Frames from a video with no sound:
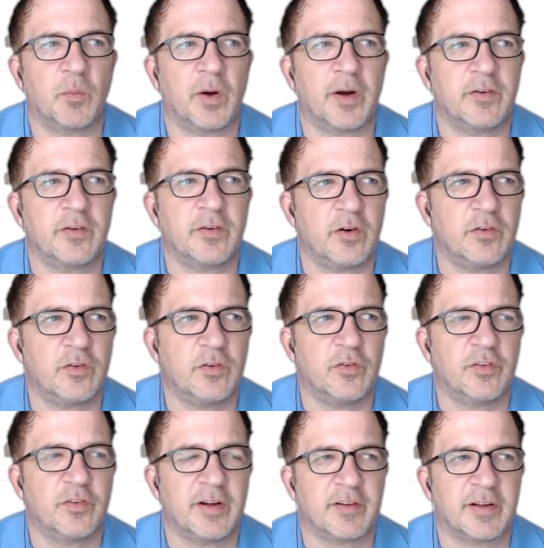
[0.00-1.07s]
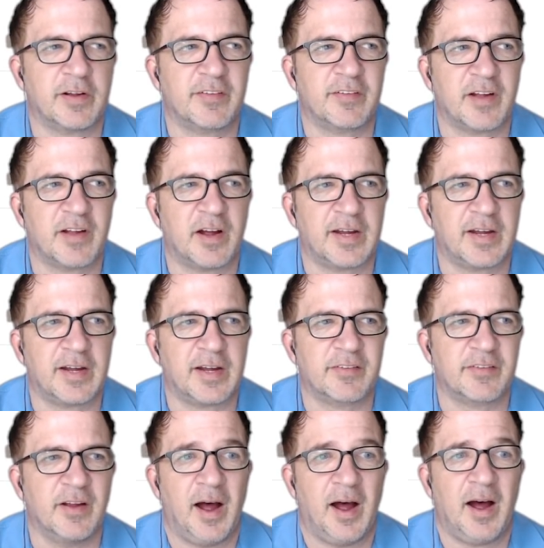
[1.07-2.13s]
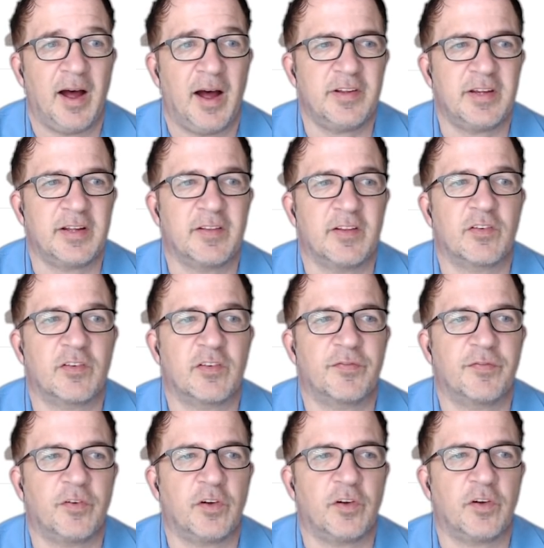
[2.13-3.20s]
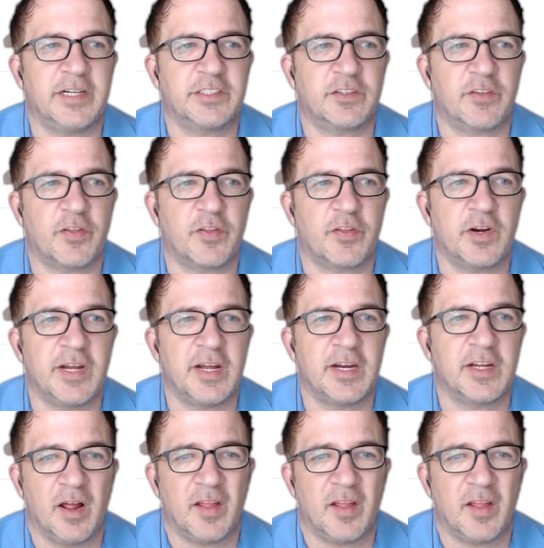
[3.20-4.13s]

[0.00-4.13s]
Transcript: When I turn to sites like StockX, I'm seeing this full hash 3080.